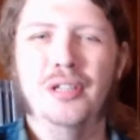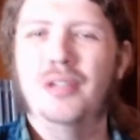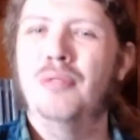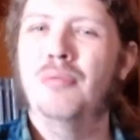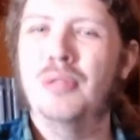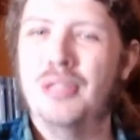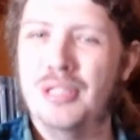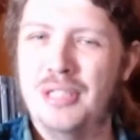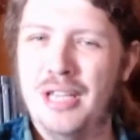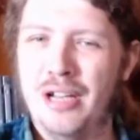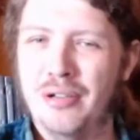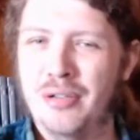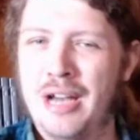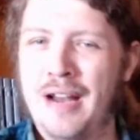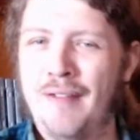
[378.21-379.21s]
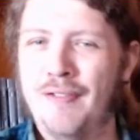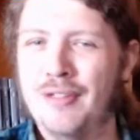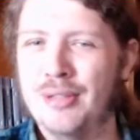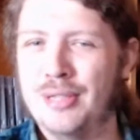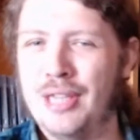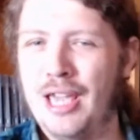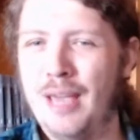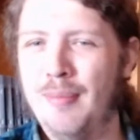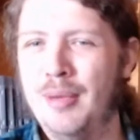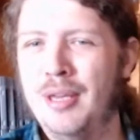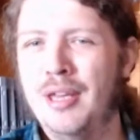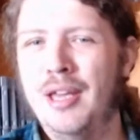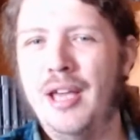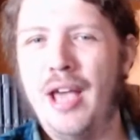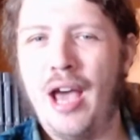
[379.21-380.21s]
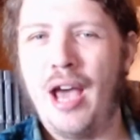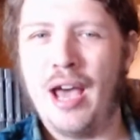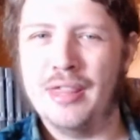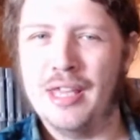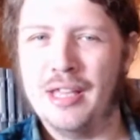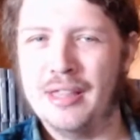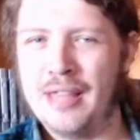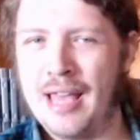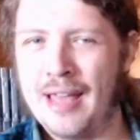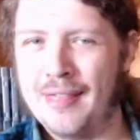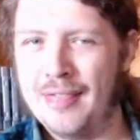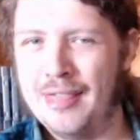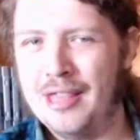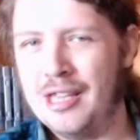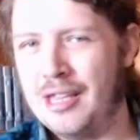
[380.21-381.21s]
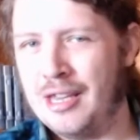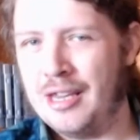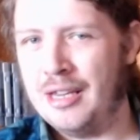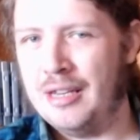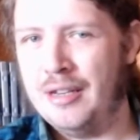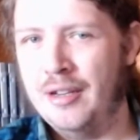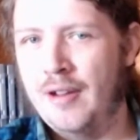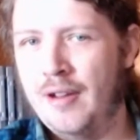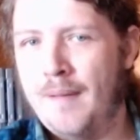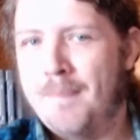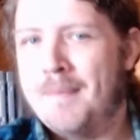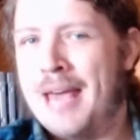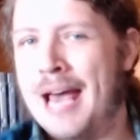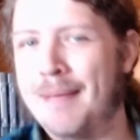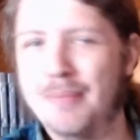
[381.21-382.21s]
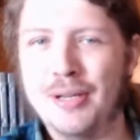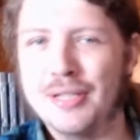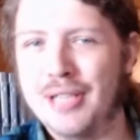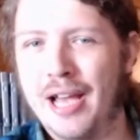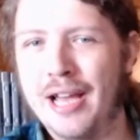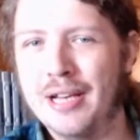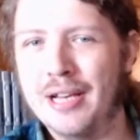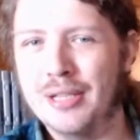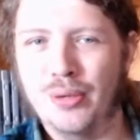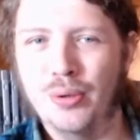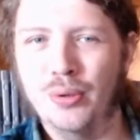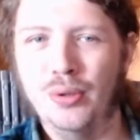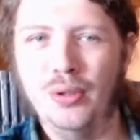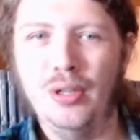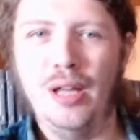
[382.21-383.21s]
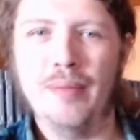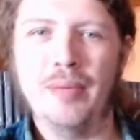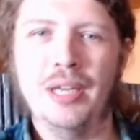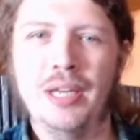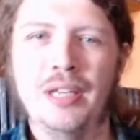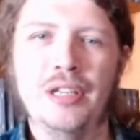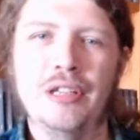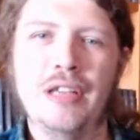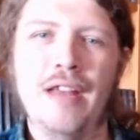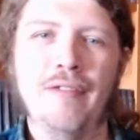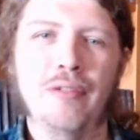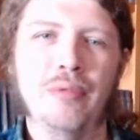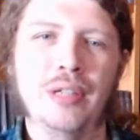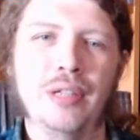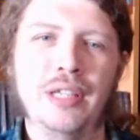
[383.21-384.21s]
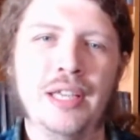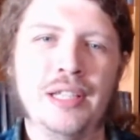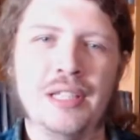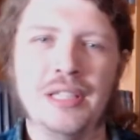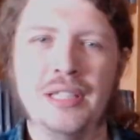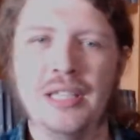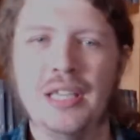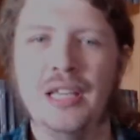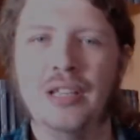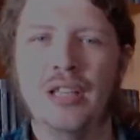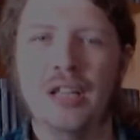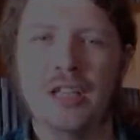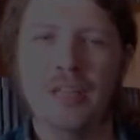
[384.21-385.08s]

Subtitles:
with the soundtrack for this game. I think that the map design is cool. I mean, you never really get to see a lot of the